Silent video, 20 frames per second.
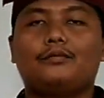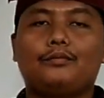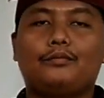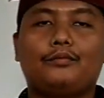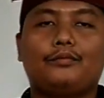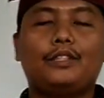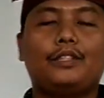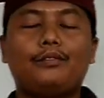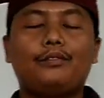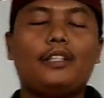
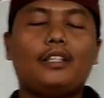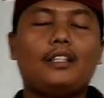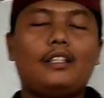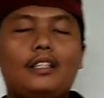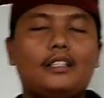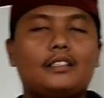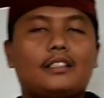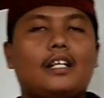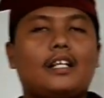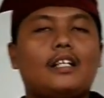we will
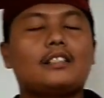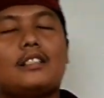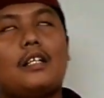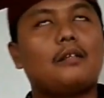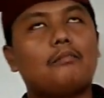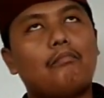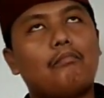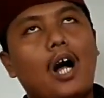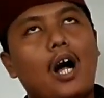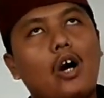discuss
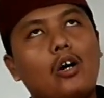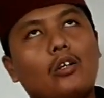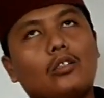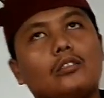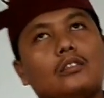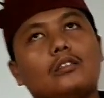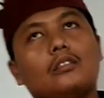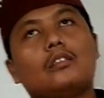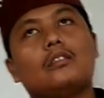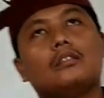about
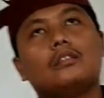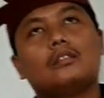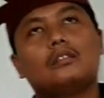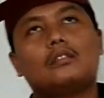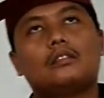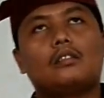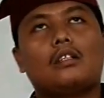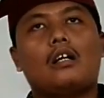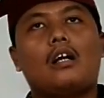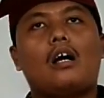
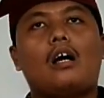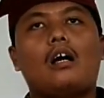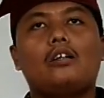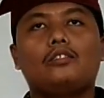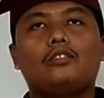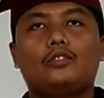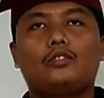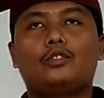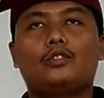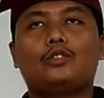
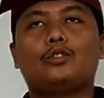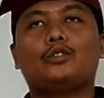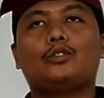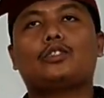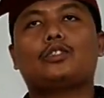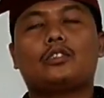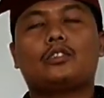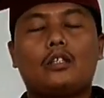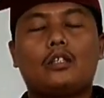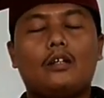how to
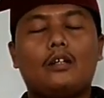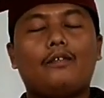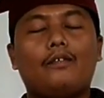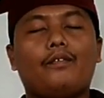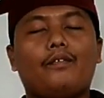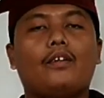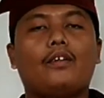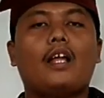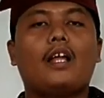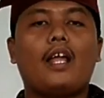solve
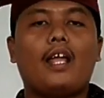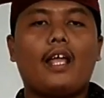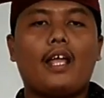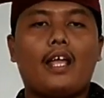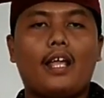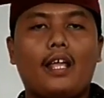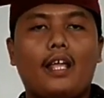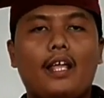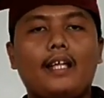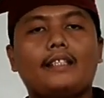
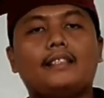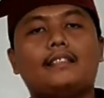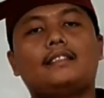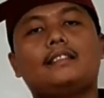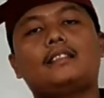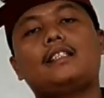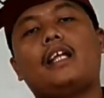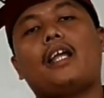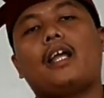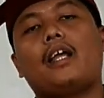
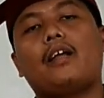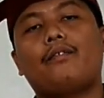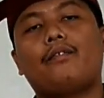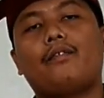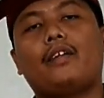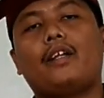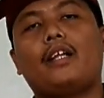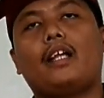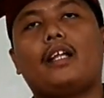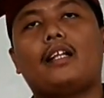HCF
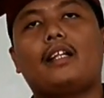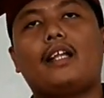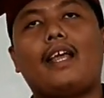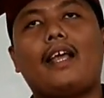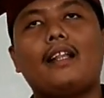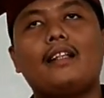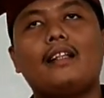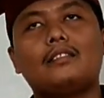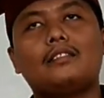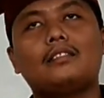and
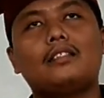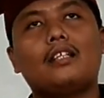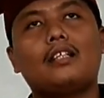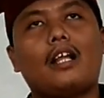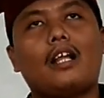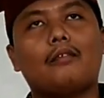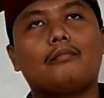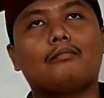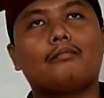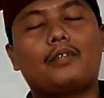
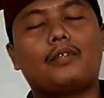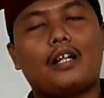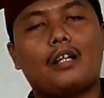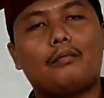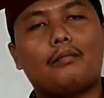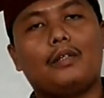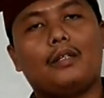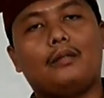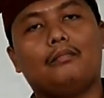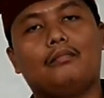LCF
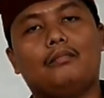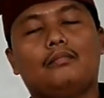problem.